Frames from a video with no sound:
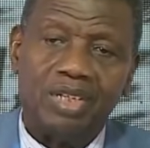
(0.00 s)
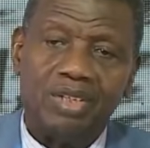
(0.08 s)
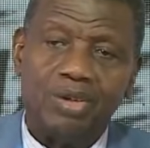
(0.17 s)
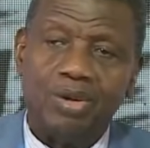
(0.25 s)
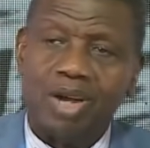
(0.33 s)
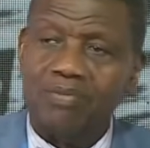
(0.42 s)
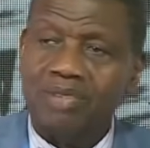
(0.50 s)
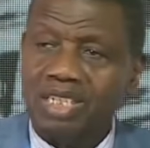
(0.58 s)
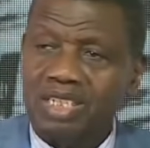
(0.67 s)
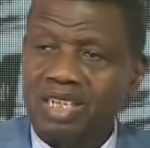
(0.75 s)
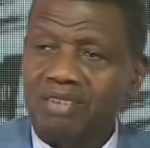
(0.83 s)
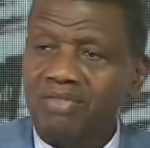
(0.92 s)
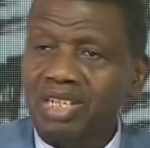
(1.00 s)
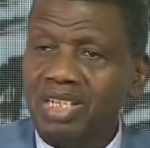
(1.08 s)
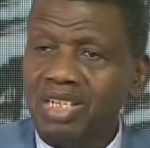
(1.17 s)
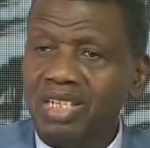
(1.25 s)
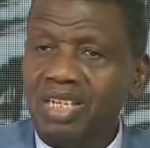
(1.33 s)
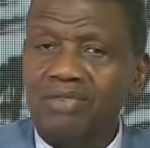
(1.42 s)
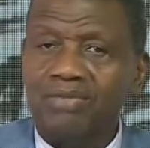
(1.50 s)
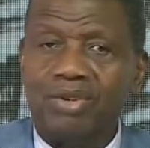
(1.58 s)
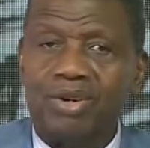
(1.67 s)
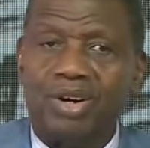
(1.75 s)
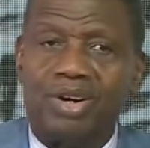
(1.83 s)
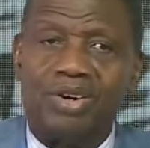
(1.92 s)
You have been serving the
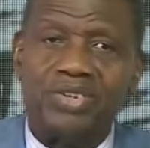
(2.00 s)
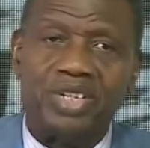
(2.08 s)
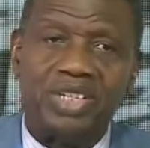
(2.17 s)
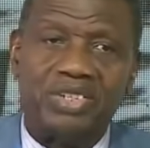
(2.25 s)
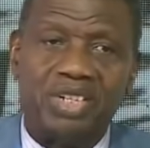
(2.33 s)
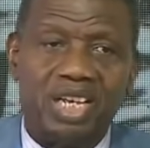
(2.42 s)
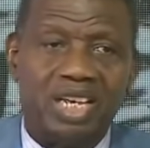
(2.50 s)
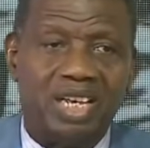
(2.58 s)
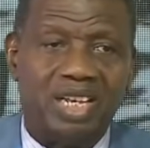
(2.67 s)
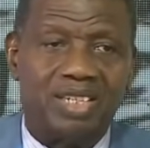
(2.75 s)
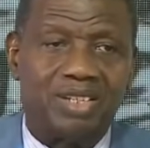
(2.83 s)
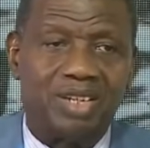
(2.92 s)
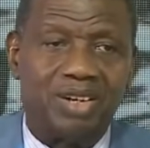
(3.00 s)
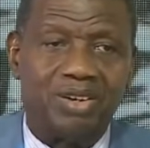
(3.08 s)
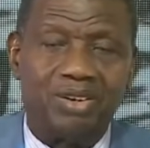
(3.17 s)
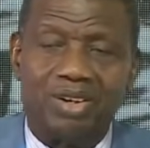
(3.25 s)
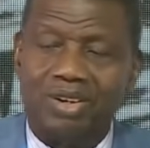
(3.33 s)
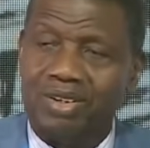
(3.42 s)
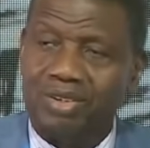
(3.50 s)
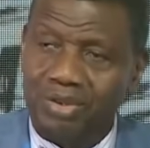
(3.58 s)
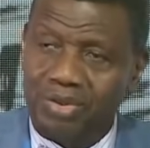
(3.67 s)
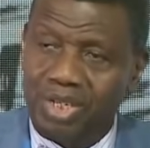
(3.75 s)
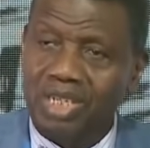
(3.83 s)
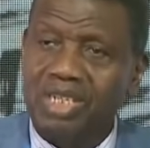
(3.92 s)
devil all these years.
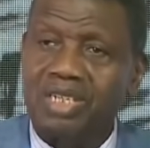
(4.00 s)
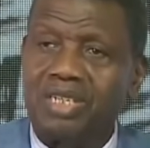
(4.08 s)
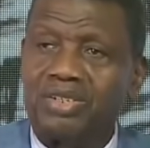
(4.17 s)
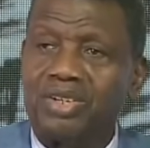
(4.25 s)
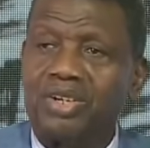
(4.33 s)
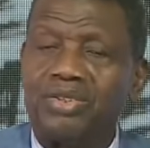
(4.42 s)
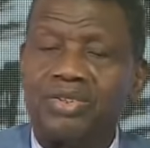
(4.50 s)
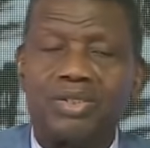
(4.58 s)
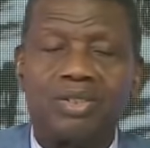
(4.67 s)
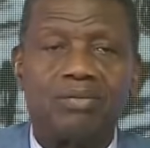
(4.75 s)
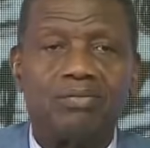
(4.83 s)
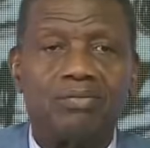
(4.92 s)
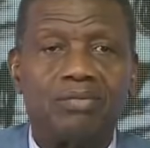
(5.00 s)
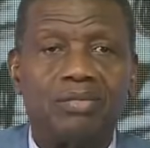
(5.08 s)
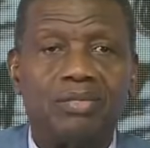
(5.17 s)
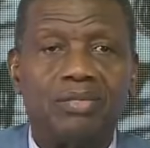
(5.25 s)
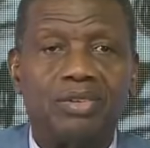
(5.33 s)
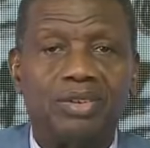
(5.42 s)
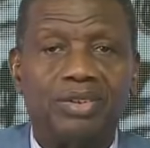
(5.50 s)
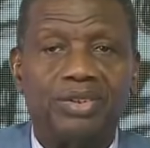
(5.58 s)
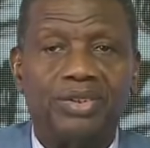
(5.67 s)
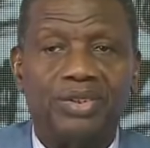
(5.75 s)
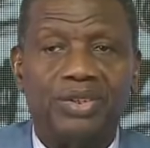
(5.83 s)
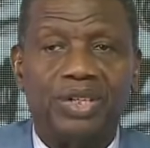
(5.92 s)
You see the result?
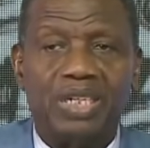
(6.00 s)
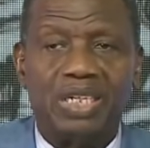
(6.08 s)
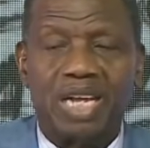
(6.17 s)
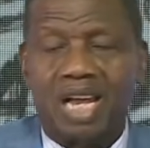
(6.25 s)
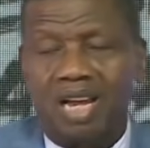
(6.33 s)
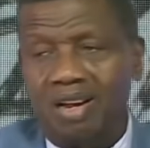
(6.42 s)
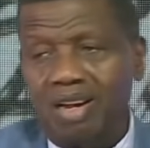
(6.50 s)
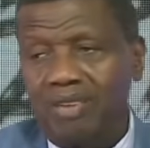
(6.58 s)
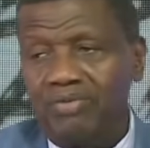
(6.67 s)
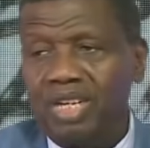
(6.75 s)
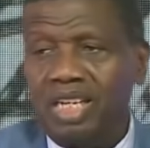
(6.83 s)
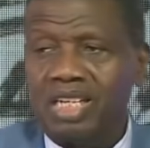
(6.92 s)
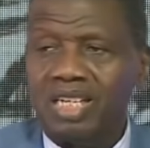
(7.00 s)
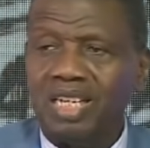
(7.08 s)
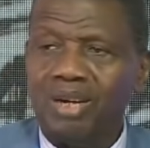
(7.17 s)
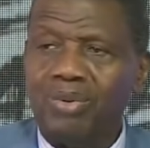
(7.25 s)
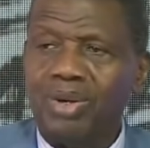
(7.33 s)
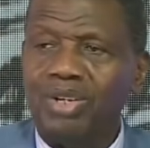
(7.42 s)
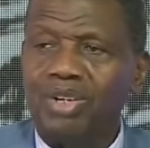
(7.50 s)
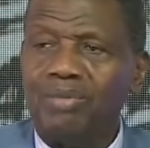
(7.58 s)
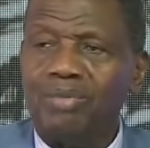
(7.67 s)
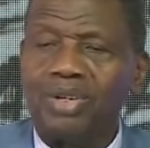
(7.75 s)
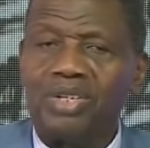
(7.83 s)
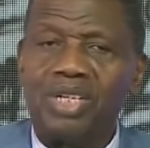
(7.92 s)
Now I've taken away
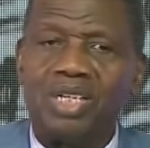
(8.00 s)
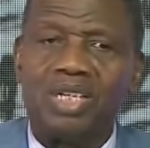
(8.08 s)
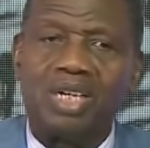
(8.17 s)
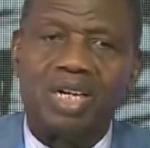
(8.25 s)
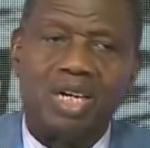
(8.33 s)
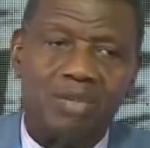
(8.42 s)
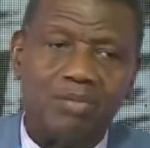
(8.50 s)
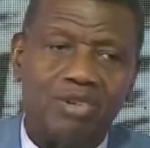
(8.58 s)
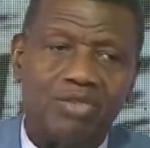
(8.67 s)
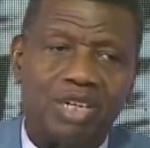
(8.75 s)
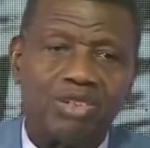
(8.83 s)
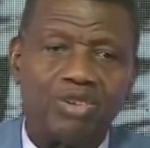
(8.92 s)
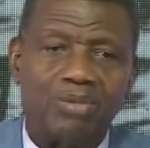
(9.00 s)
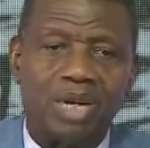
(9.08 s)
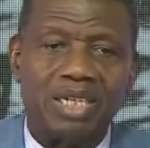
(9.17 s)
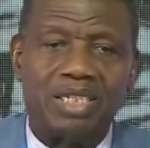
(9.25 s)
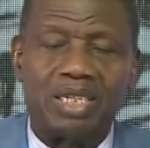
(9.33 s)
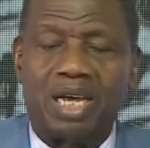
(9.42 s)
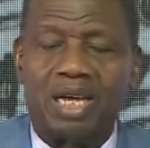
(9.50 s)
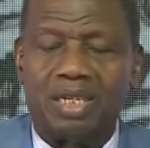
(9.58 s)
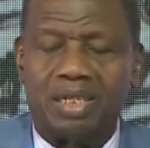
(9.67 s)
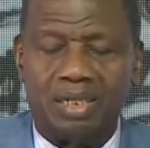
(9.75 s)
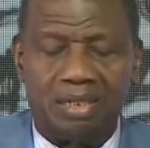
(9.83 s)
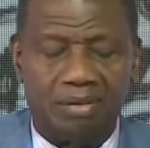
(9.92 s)
your body. Come over to my
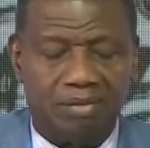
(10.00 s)
side.